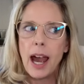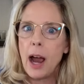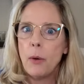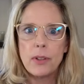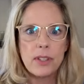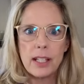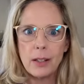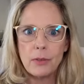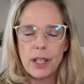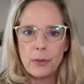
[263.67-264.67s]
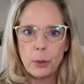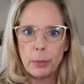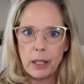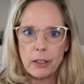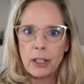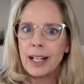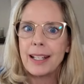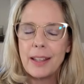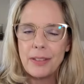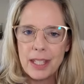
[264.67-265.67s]
how is the unfaithful partner
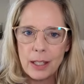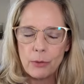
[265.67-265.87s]
going to get the